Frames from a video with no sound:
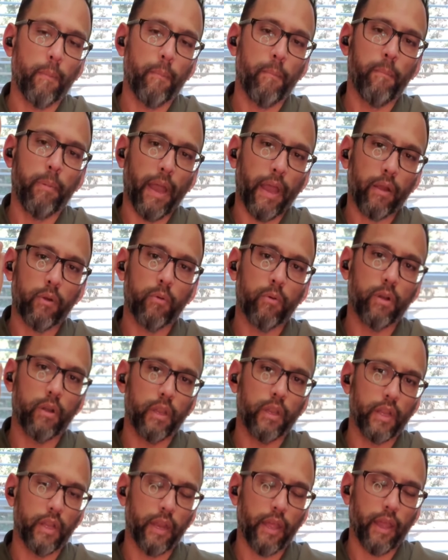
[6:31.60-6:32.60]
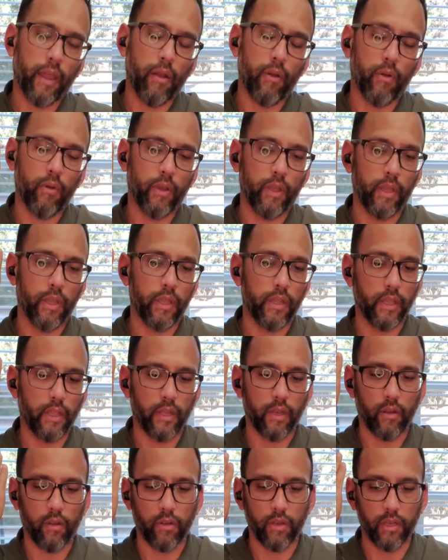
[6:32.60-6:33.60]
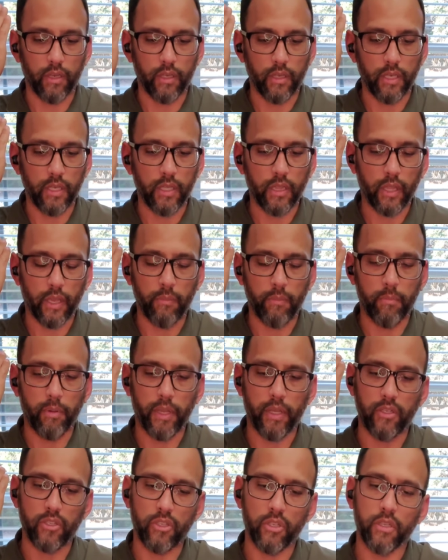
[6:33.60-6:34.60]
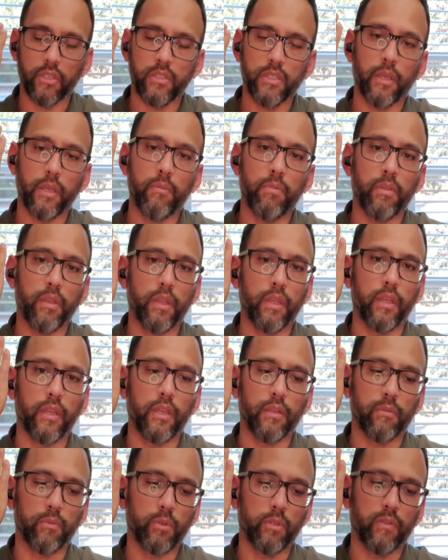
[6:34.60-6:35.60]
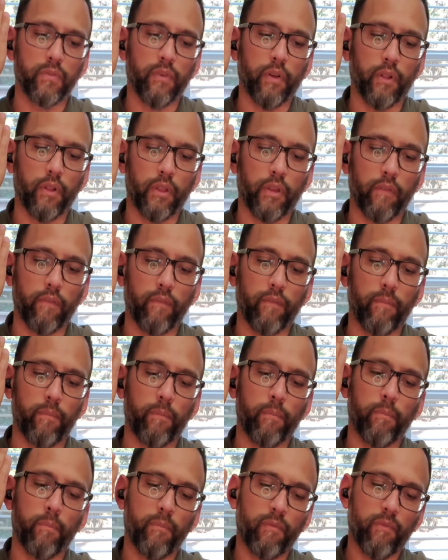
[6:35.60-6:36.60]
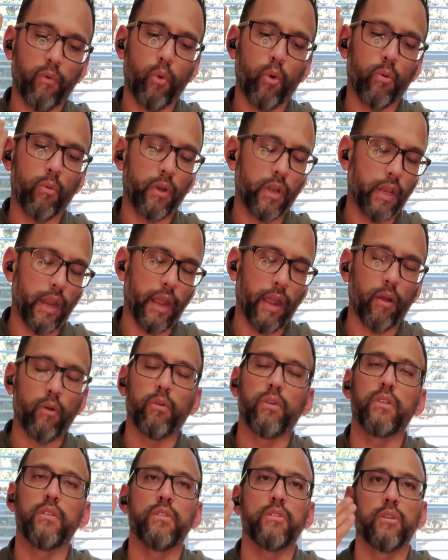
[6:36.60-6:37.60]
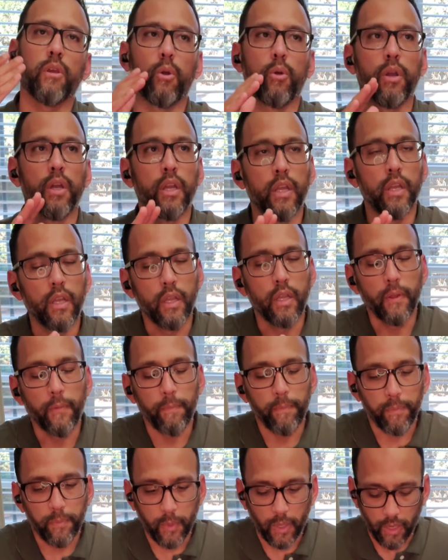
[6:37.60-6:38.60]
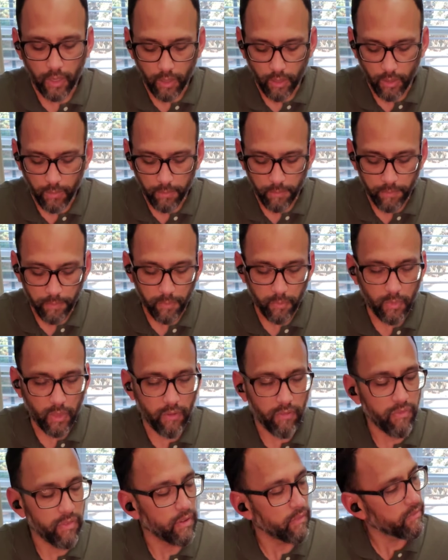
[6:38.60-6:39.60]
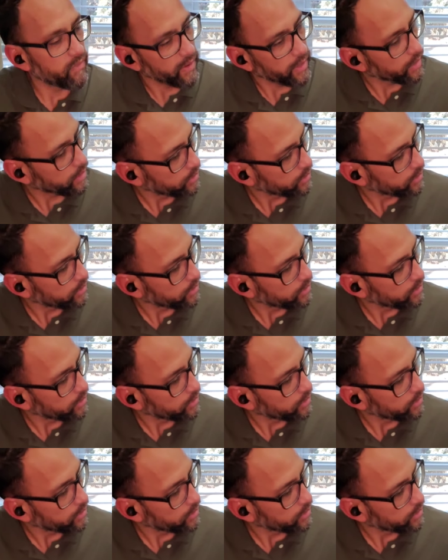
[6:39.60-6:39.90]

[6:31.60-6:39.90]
backward and out, and then on a decline bench, same thing, it was falling forward and out. And so they fit very